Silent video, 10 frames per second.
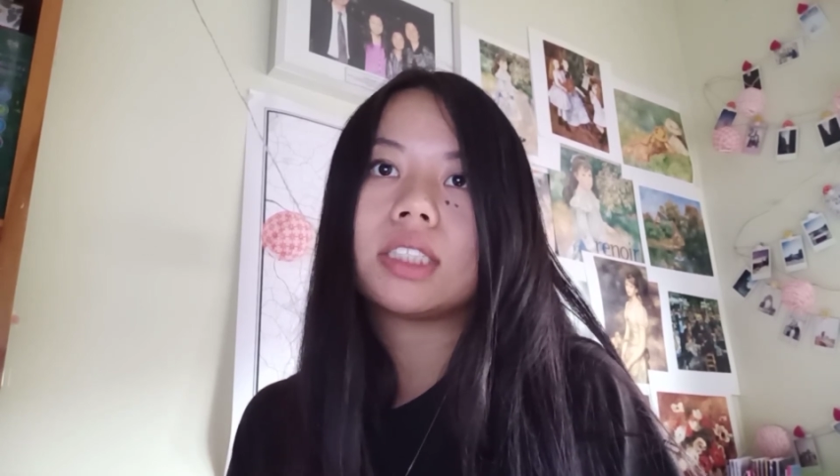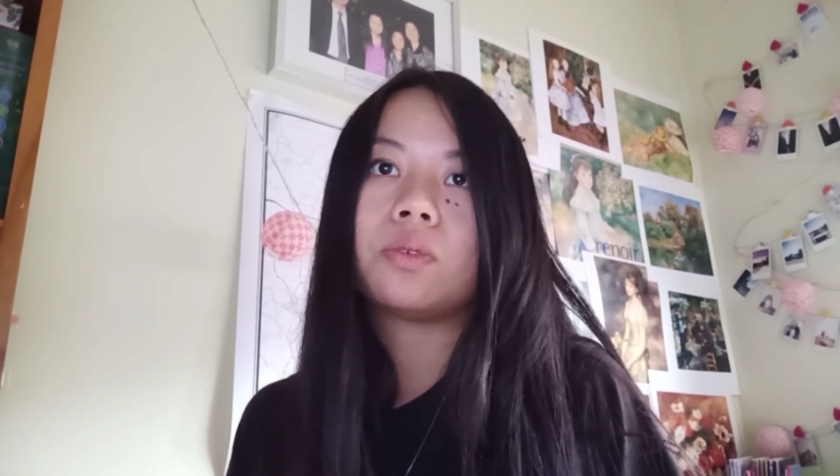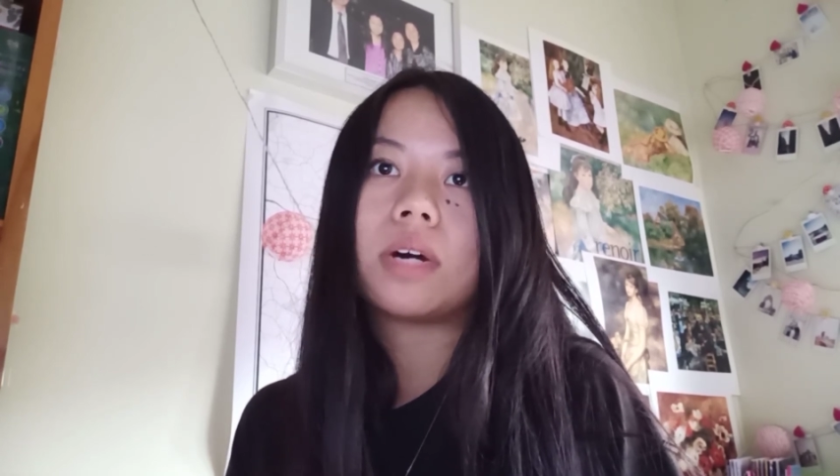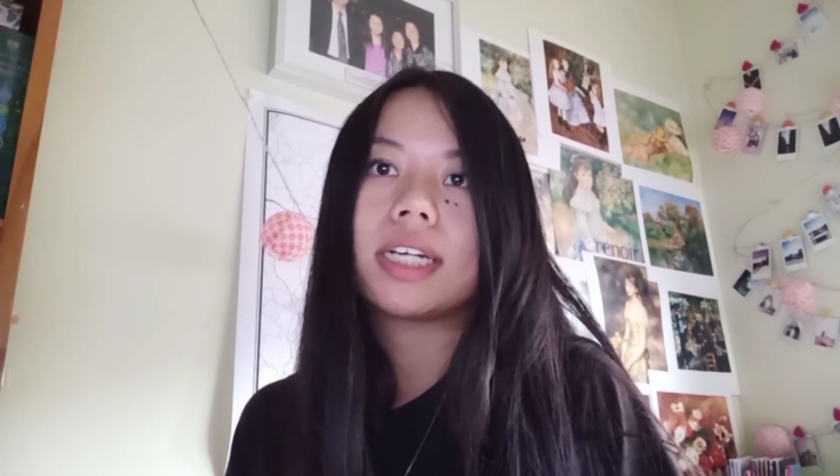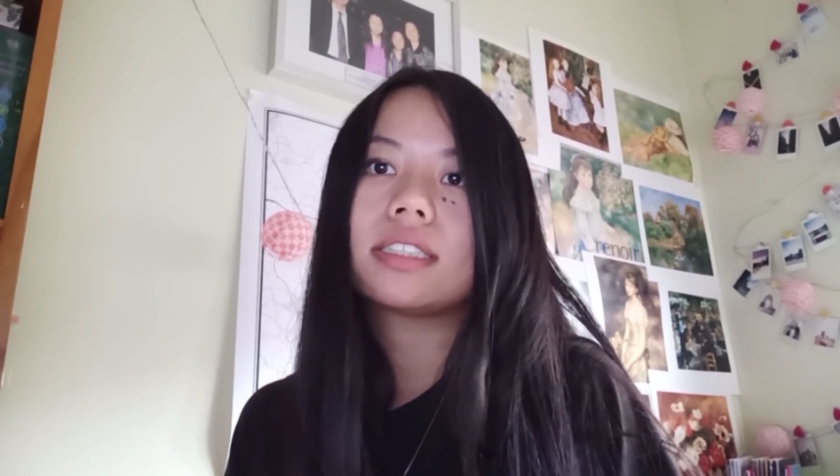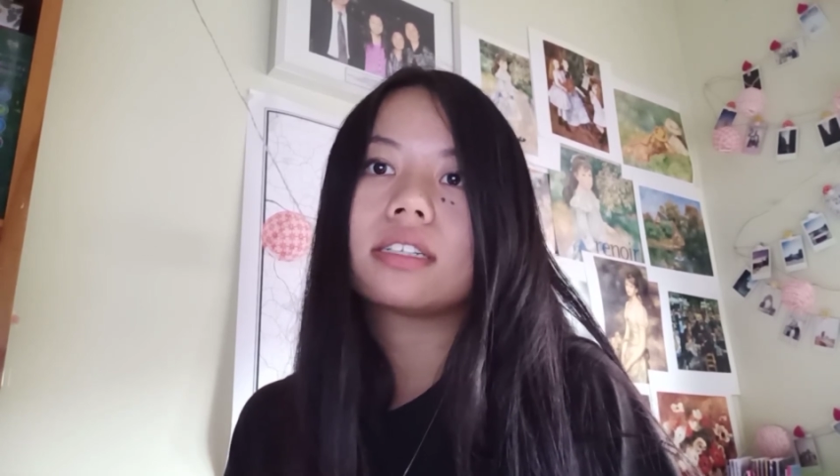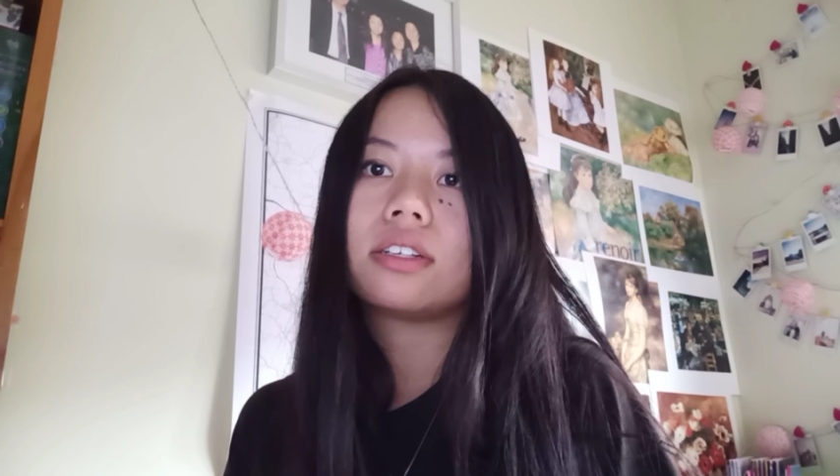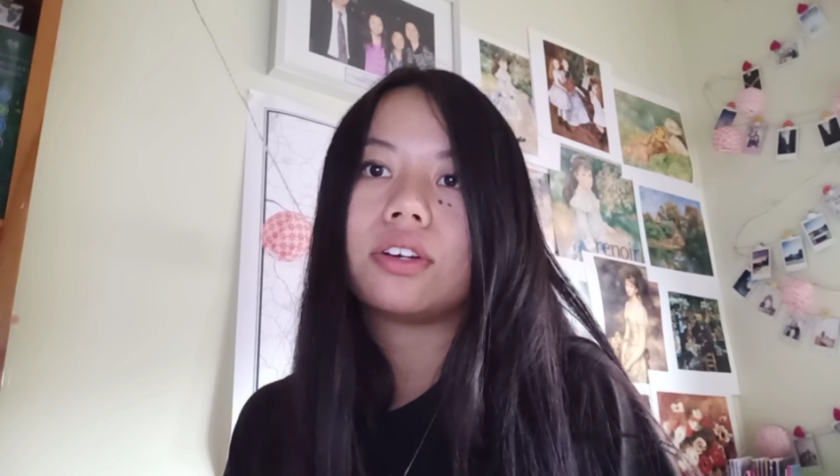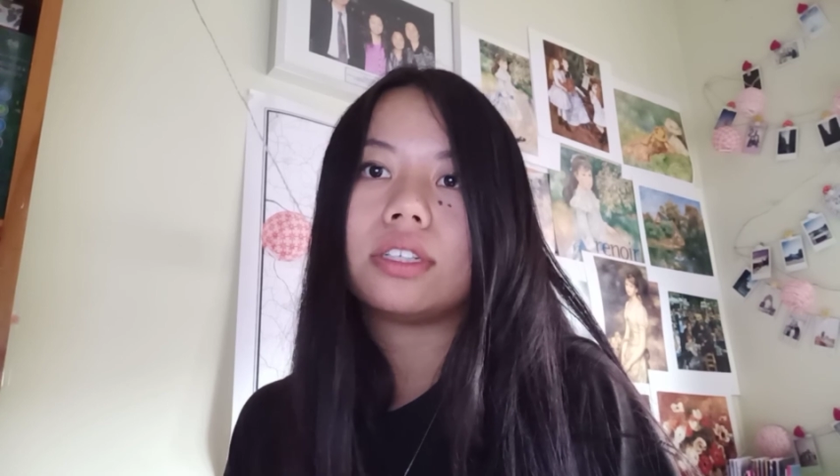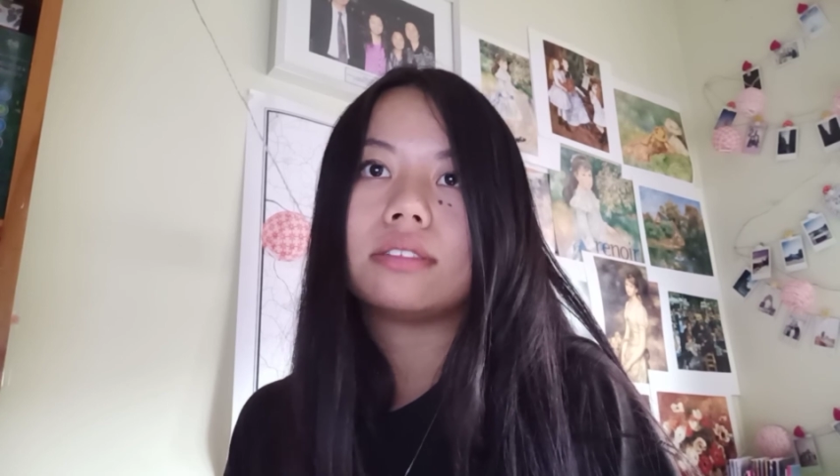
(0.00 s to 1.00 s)
a white
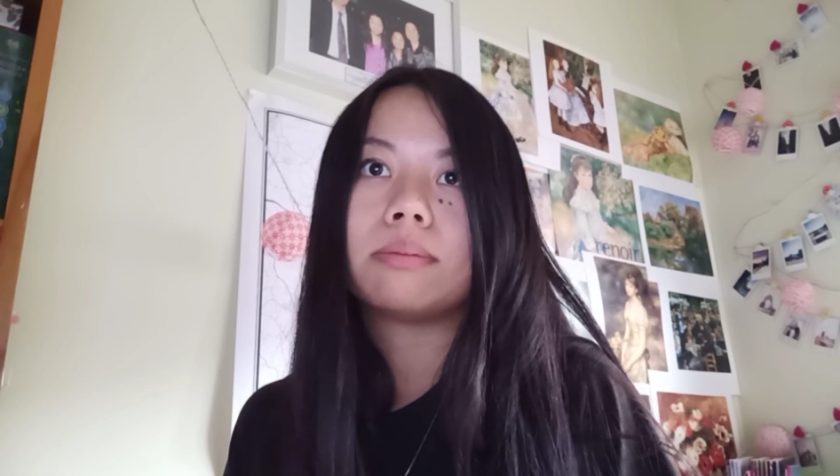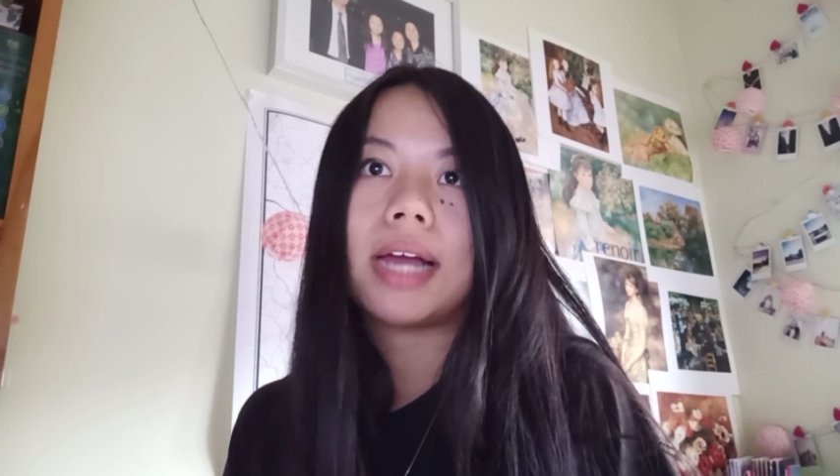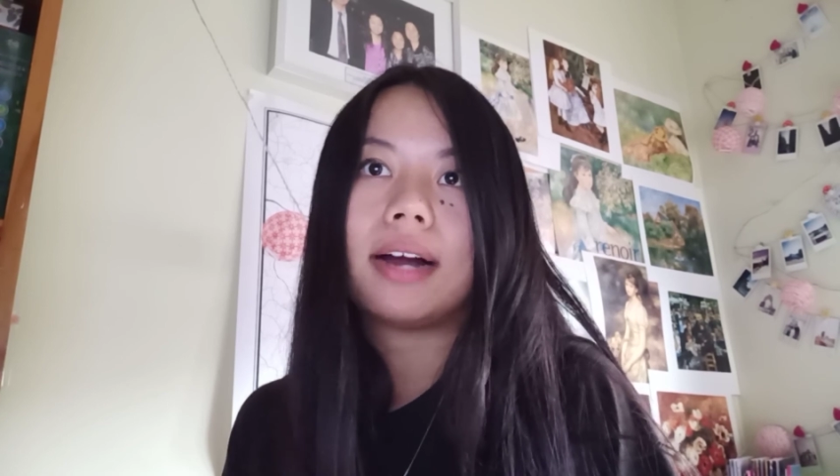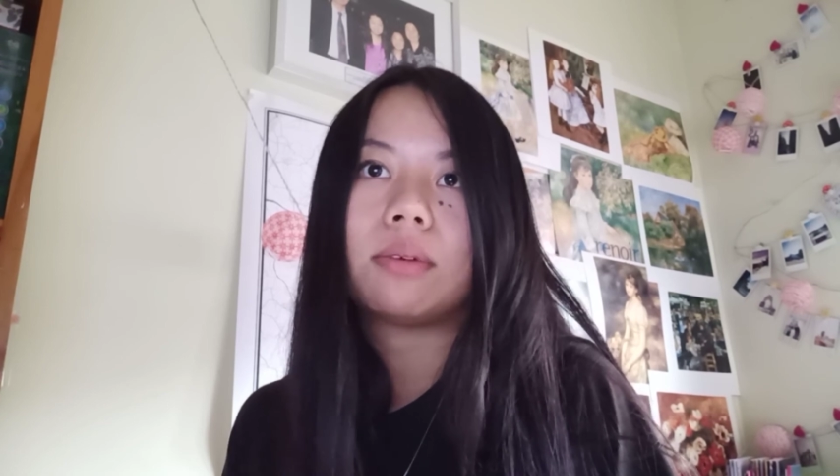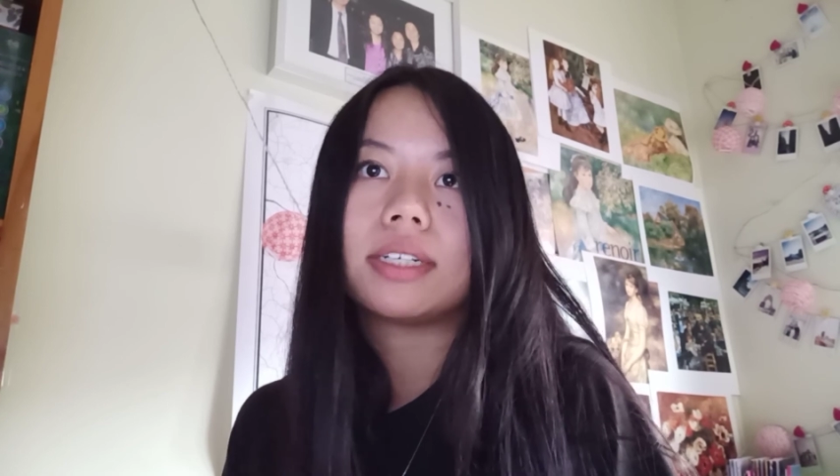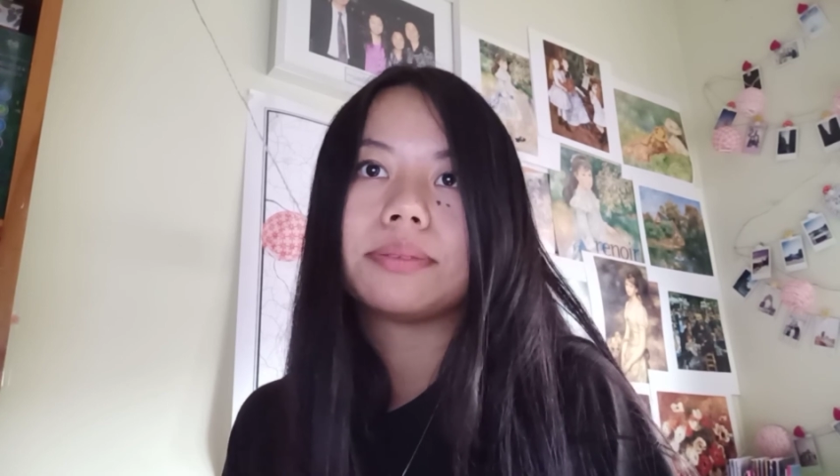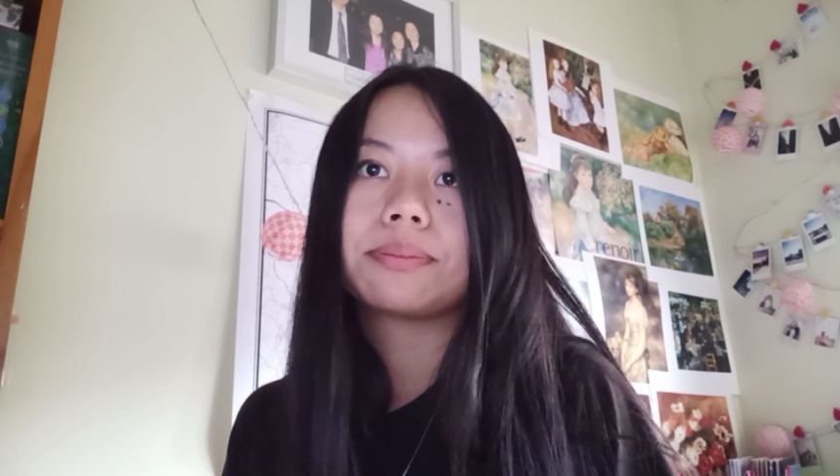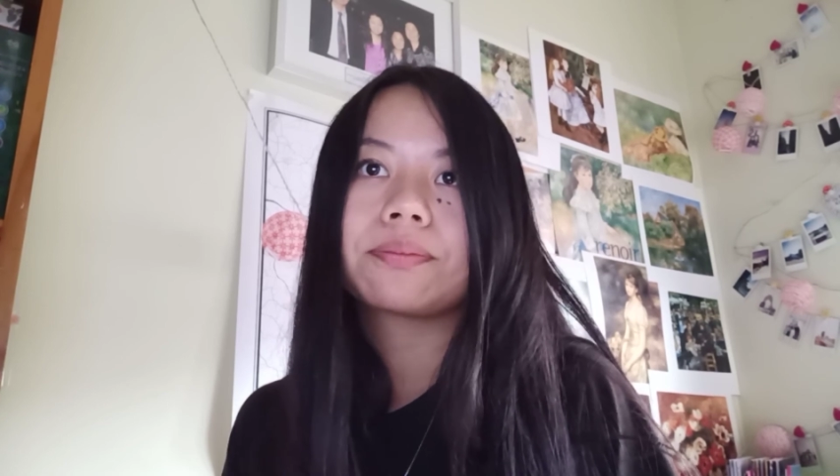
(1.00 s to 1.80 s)
colonial power.